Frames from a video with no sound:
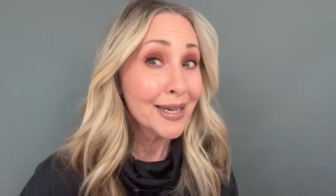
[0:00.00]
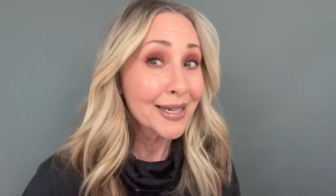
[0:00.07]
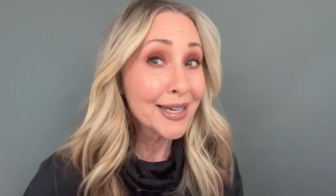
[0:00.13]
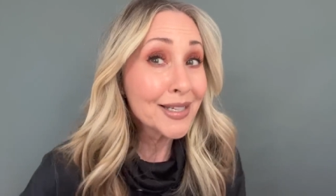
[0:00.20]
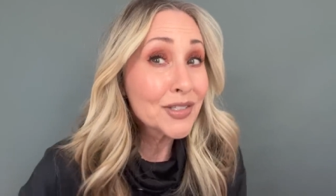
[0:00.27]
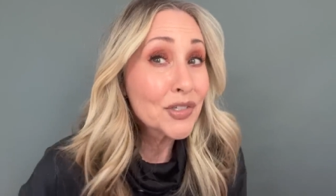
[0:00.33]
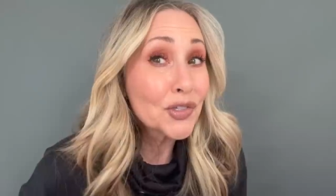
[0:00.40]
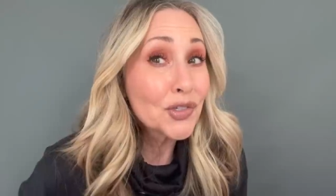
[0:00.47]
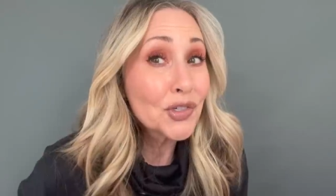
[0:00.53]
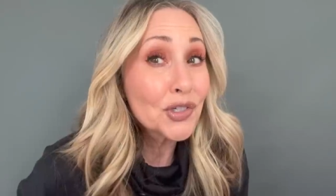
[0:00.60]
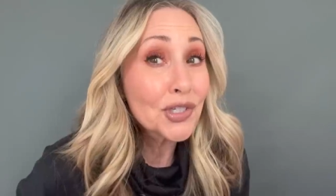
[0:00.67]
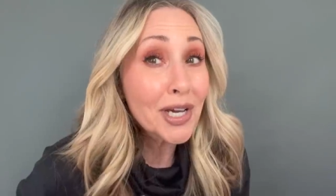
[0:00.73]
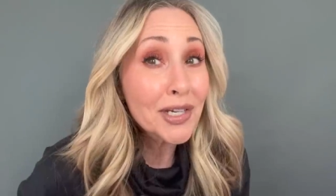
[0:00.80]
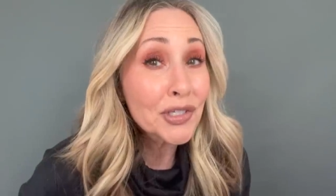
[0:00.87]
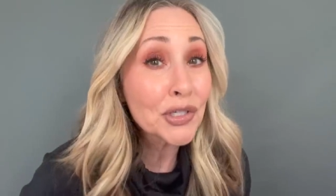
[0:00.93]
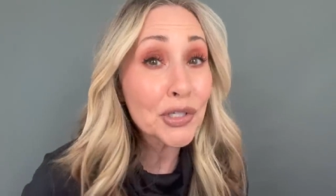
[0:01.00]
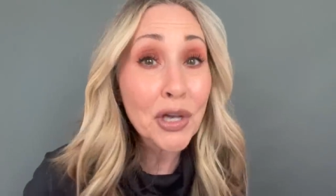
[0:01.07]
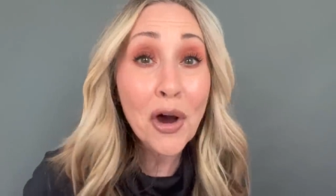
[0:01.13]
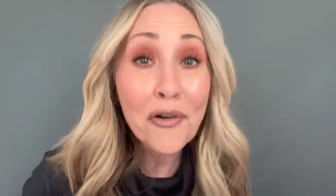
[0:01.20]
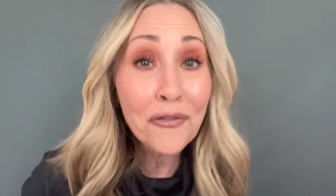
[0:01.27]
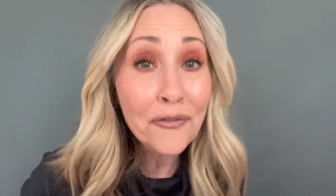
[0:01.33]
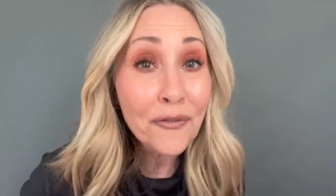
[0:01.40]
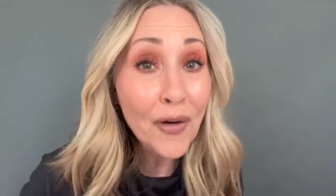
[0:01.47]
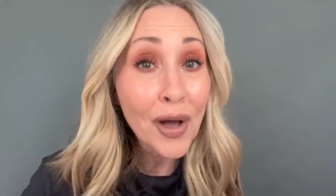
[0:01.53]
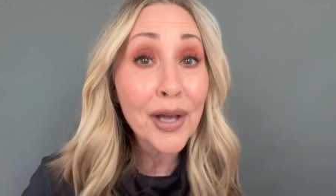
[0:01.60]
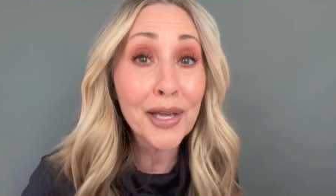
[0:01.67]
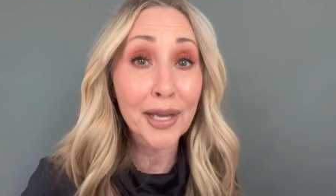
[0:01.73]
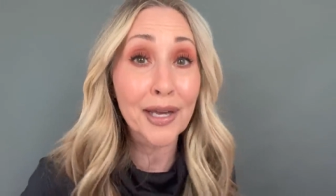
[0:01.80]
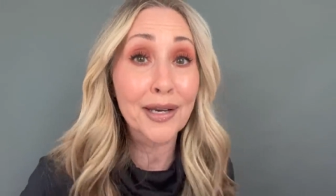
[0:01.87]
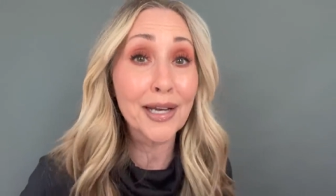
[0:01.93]
it's just so
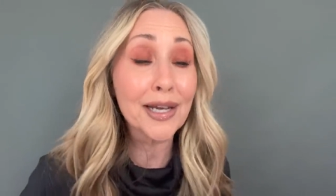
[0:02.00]
fun.